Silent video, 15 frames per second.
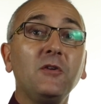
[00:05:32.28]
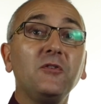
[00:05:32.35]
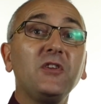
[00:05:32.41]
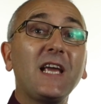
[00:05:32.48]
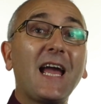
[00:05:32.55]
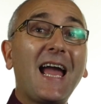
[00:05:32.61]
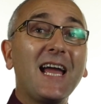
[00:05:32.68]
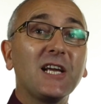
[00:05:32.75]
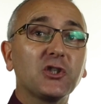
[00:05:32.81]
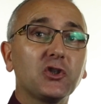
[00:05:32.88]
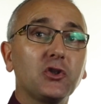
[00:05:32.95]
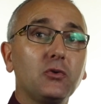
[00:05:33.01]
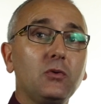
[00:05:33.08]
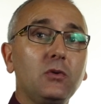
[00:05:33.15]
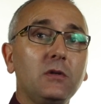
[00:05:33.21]
The
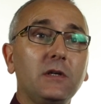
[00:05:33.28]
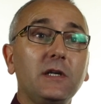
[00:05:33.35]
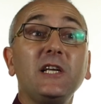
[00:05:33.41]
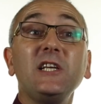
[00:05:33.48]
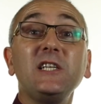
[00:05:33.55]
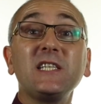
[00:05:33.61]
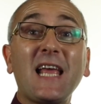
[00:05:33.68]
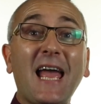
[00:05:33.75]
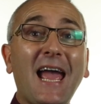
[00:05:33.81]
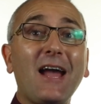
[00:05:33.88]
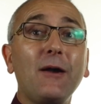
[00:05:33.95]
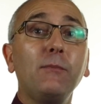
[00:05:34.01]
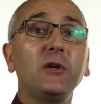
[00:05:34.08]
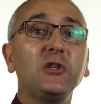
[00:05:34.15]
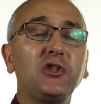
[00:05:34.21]
actual is
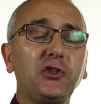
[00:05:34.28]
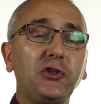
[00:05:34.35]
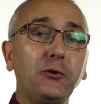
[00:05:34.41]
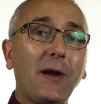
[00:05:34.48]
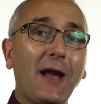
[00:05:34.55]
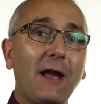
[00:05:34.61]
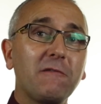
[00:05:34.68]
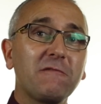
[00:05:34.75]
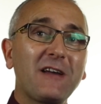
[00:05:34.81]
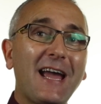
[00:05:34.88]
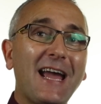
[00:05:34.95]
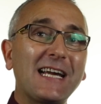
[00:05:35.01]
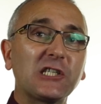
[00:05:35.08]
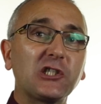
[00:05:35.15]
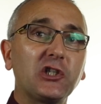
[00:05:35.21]
how much you have
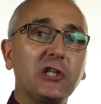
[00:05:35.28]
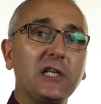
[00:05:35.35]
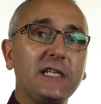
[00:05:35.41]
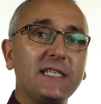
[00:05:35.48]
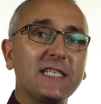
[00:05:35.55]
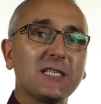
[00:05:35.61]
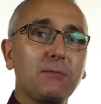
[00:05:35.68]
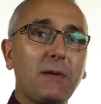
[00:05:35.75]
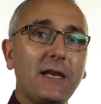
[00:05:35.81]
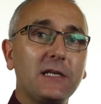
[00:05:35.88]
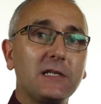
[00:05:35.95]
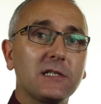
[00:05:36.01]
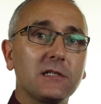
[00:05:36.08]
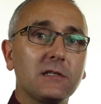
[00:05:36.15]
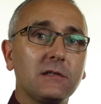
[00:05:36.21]
actually
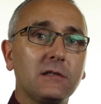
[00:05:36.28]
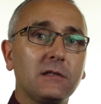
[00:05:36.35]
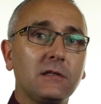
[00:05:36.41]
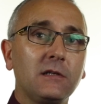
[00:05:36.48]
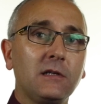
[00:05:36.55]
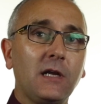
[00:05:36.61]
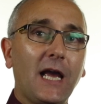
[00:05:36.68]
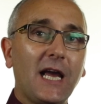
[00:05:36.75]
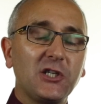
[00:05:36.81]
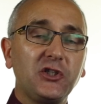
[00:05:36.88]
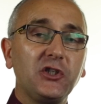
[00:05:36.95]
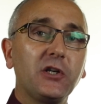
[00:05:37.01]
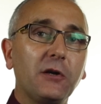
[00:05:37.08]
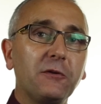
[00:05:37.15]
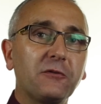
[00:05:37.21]
spent as
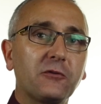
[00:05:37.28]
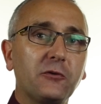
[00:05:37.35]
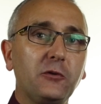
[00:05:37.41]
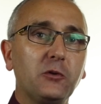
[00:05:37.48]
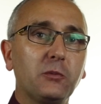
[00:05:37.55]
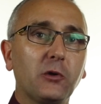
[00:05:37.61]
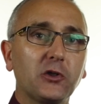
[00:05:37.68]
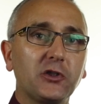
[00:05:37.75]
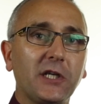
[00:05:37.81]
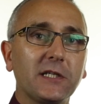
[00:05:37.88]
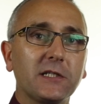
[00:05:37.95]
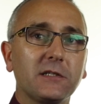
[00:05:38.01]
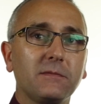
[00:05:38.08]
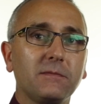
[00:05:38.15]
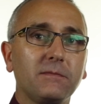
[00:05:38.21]
you go through the
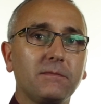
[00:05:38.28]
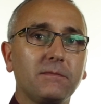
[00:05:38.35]
project.